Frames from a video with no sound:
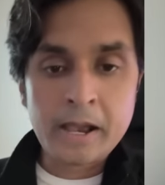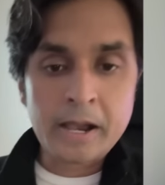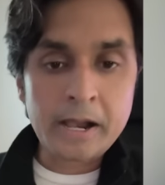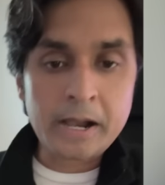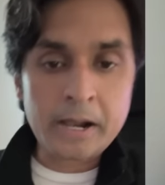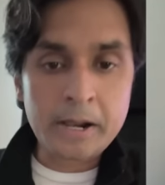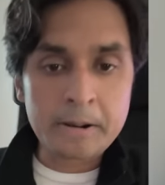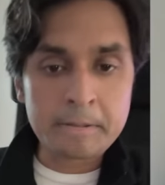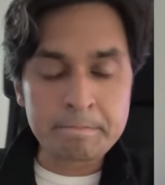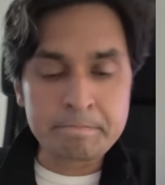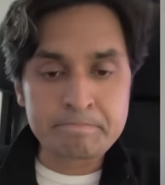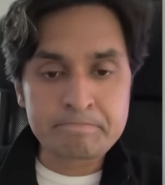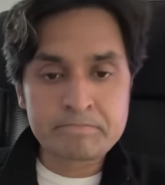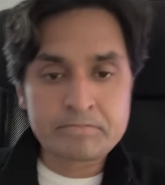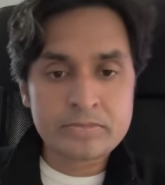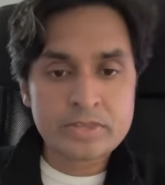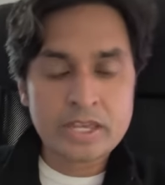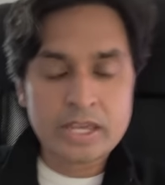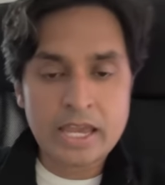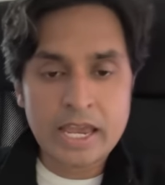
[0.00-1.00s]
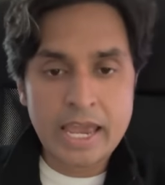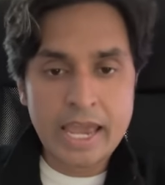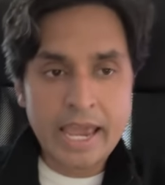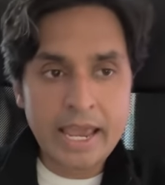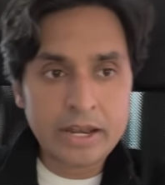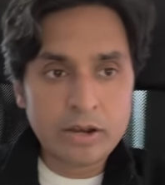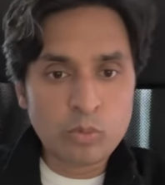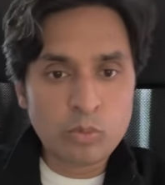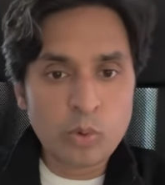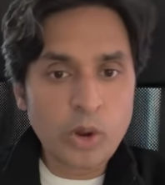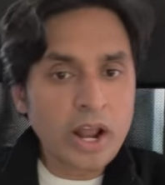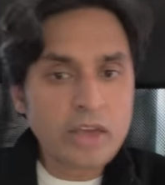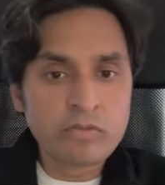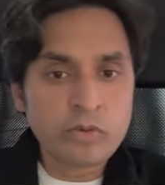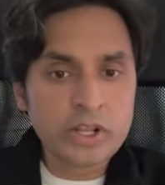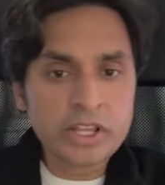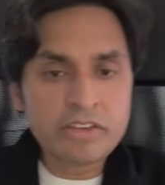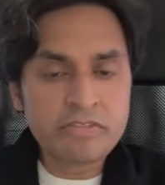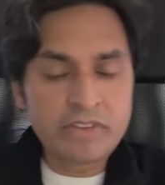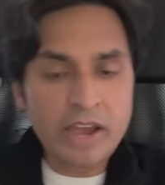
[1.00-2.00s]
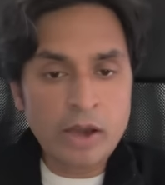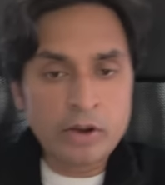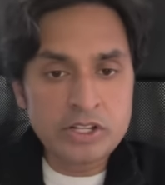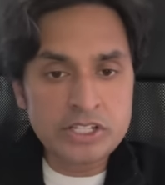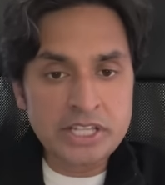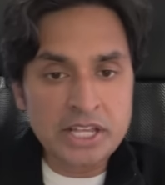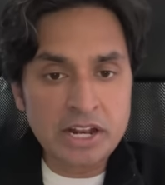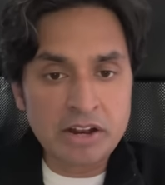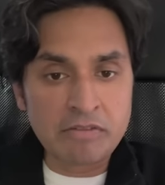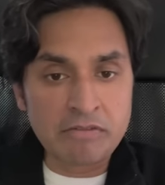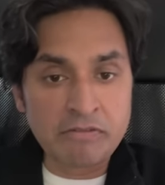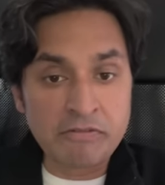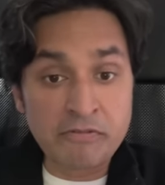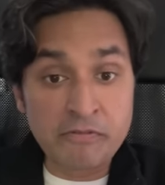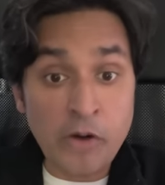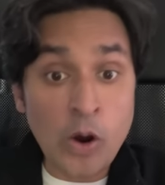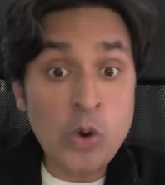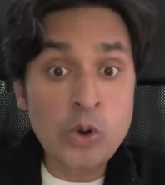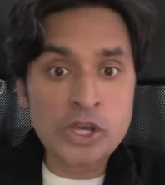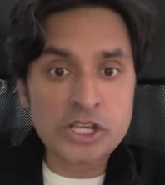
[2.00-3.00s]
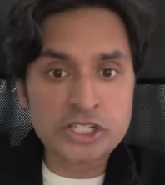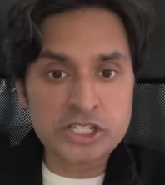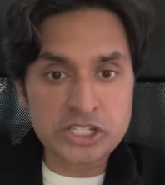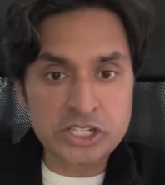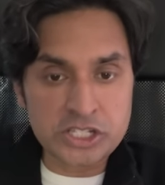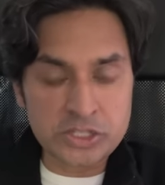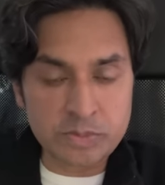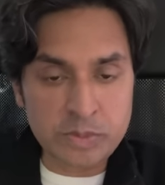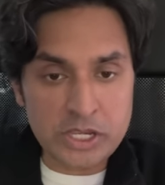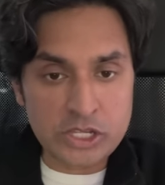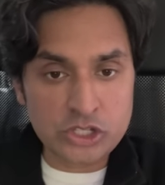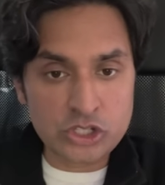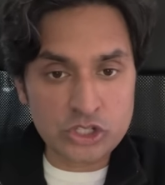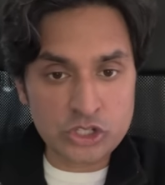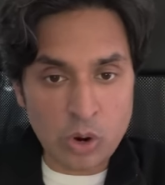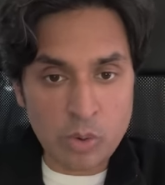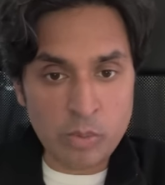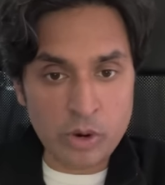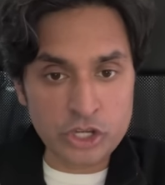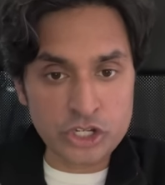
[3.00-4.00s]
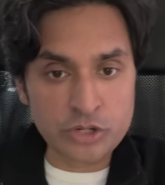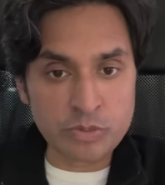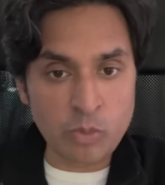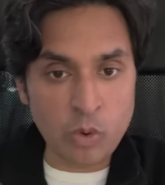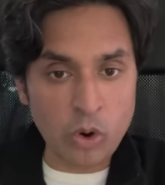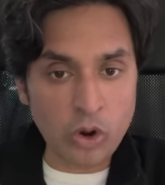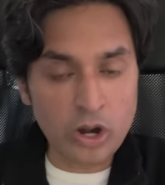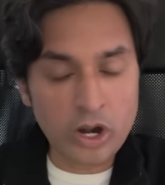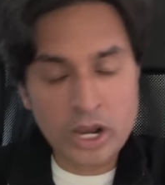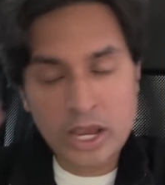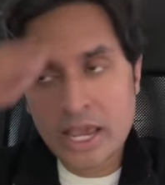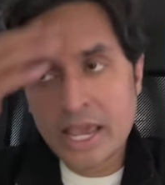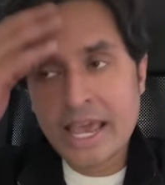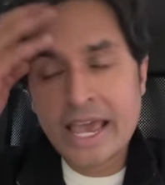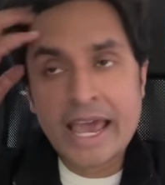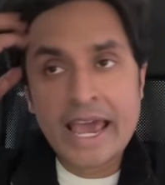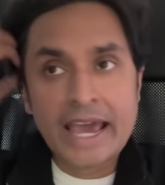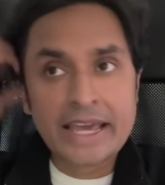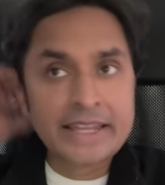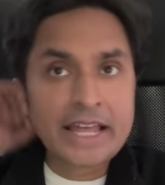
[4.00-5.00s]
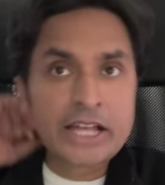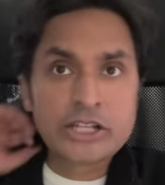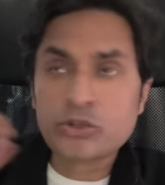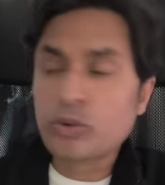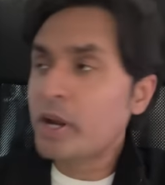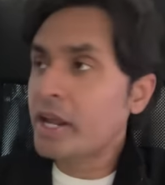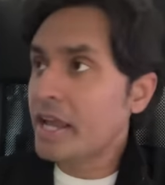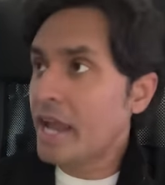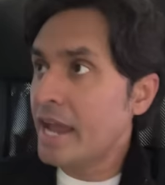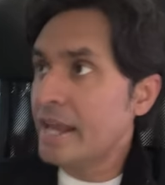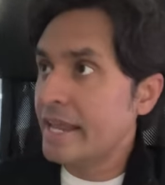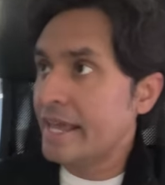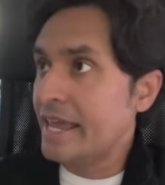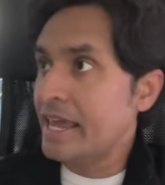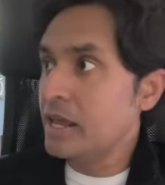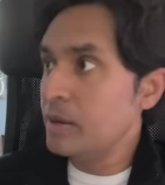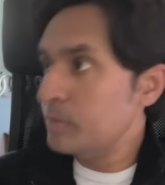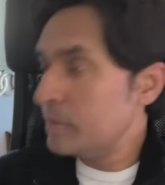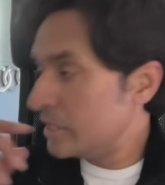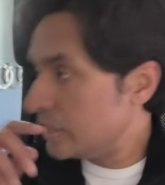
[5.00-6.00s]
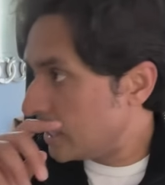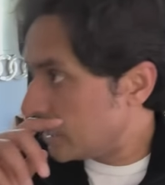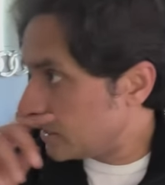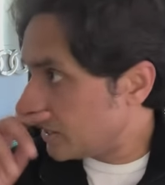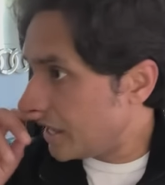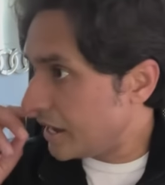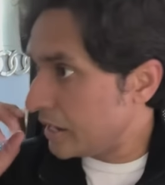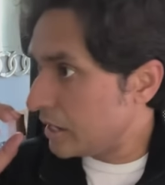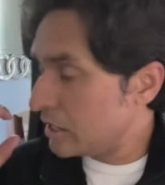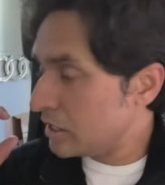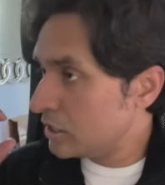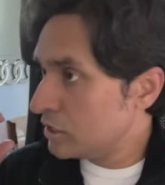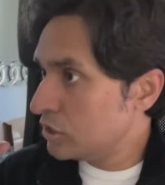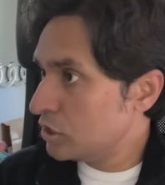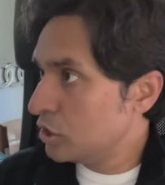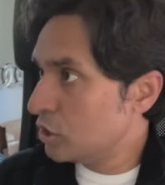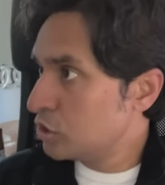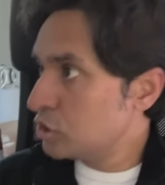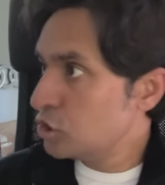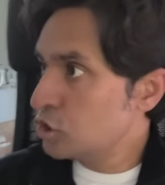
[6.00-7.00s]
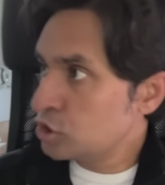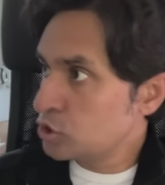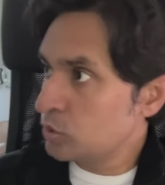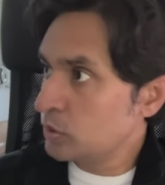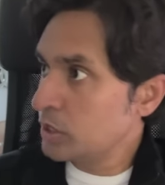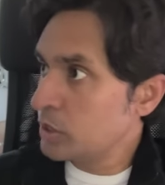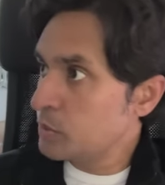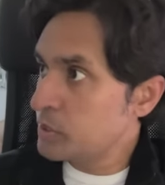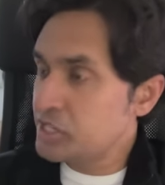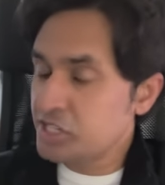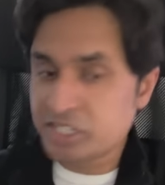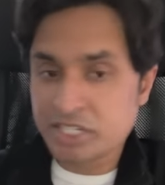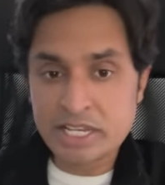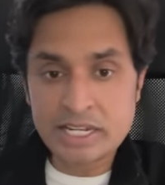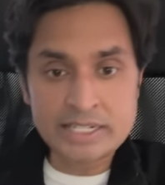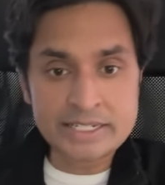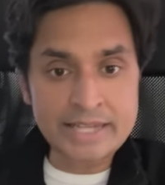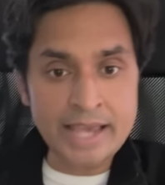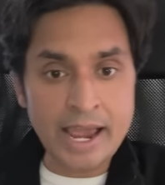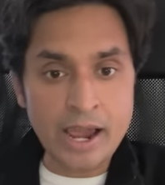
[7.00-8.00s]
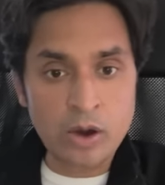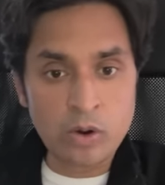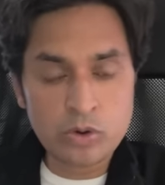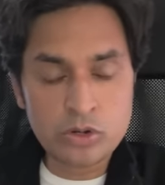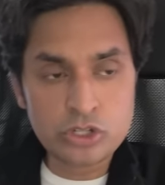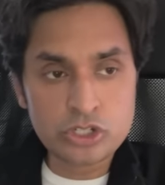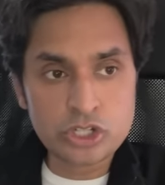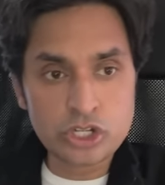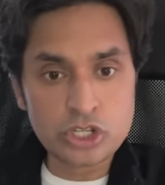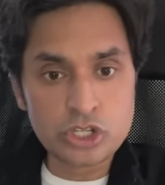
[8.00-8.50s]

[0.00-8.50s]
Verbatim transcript: Um, and what I've really found is that it focuses me so much more. And that's when it kind of hit me that like, you know, usually we sit down to